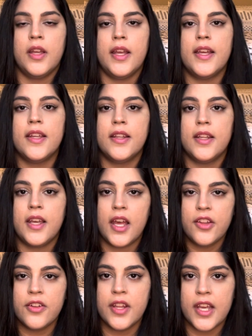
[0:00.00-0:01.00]
And the
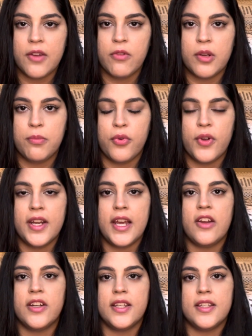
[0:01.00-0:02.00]
other thing I want to point
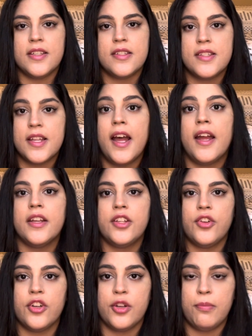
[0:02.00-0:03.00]
out is that
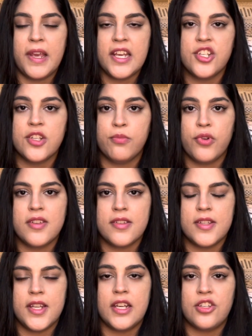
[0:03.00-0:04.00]
your patient
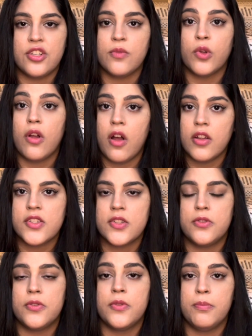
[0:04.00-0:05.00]
presentation will
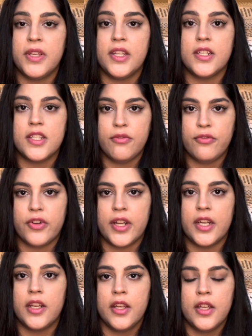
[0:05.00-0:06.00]
also be different